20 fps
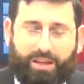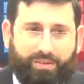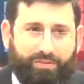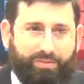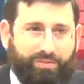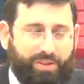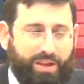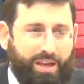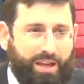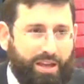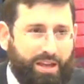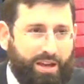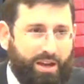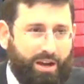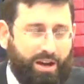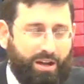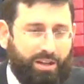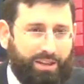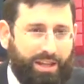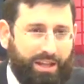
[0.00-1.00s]
if a
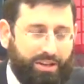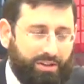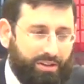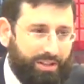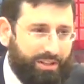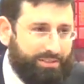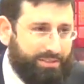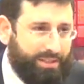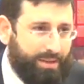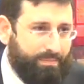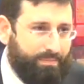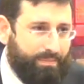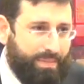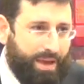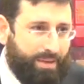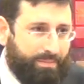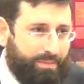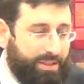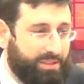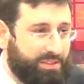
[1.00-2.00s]
uh, letter, let's say
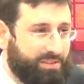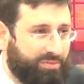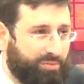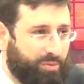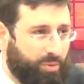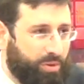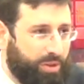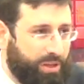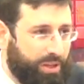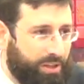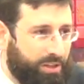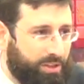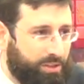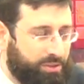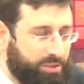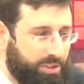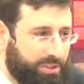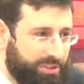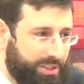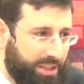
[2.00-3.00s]
Mem, is forty,
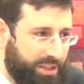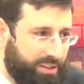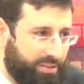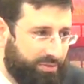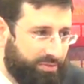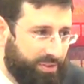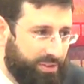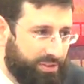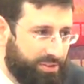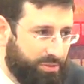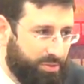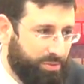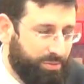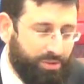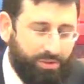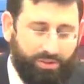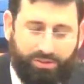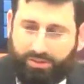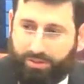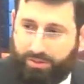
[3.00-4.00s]
you just take the first
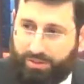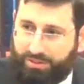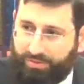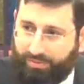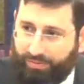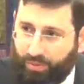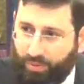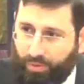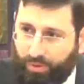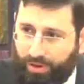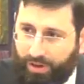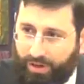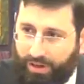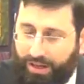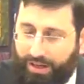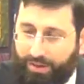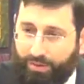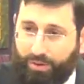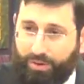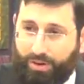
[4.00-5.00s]
numeral, so it's
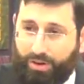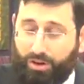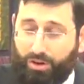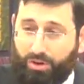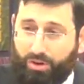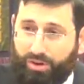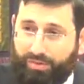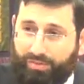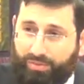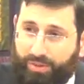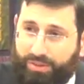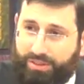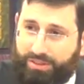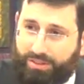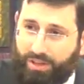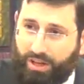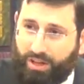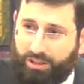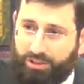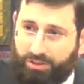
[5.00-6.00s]
four. Or Kuf, which
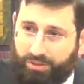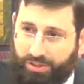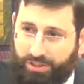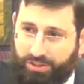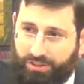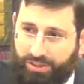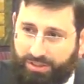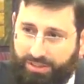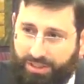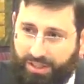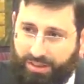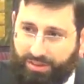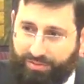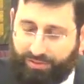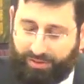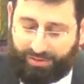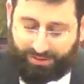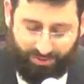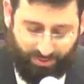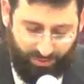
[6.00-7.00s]
is one hundred, you just take the
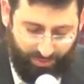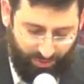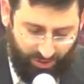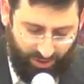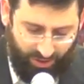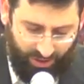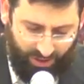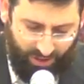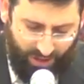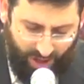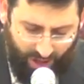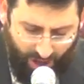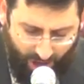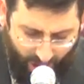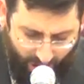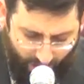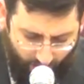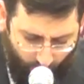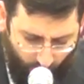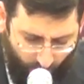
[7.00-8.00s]
first numeral,
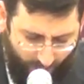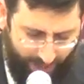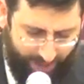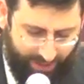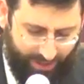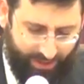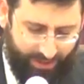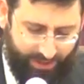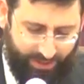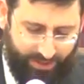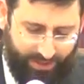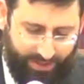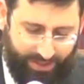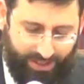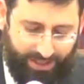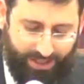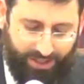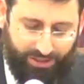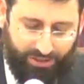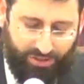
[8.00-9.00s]
one.
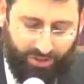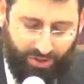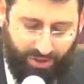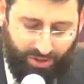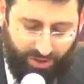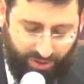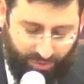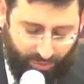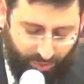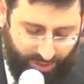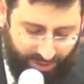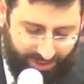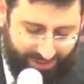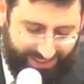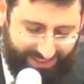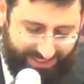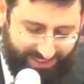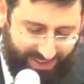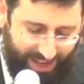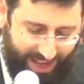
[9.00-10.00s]
So the
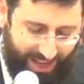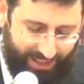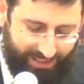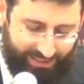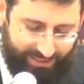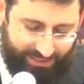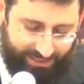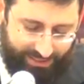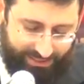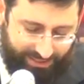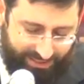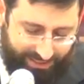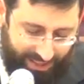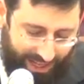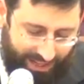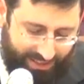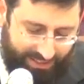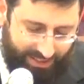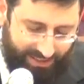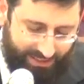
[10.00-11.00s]
word Tzfas,
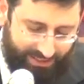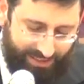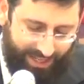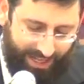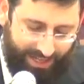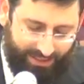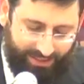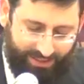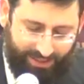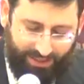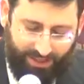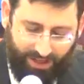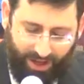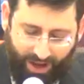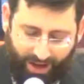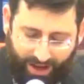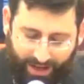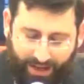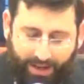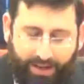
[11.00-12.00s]
Tzadi is
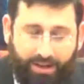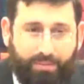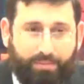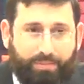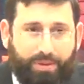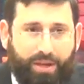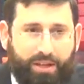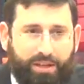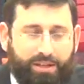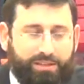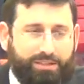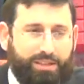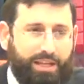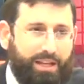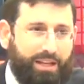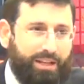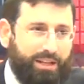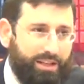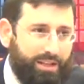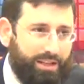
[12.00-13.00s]
ninety-nine, Pei is
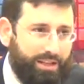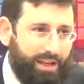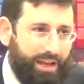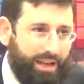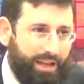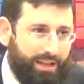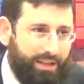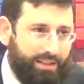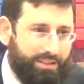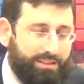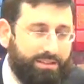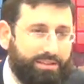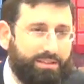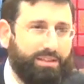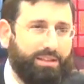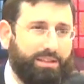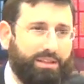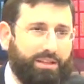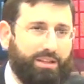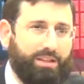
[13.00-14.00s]
eighty-eight,
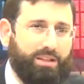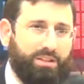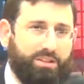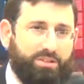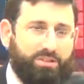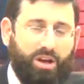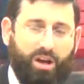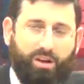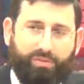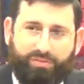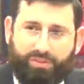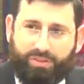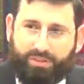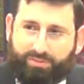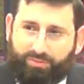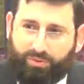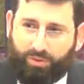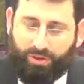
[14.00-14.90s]
Taf is